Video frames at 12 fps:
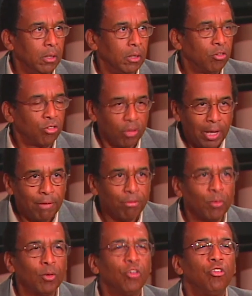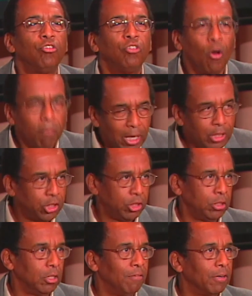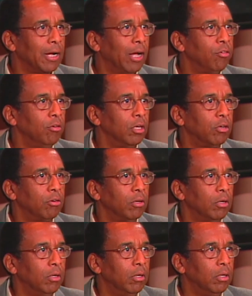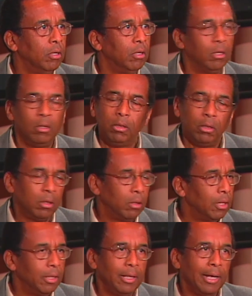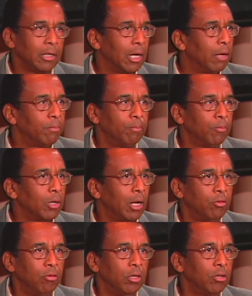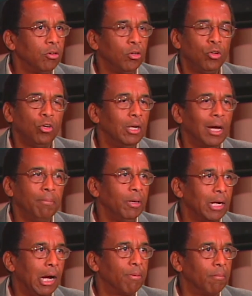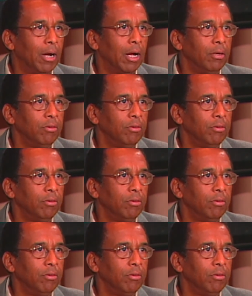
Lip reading: Slavery was so much of a contradiction that that contradiction could not be compromised.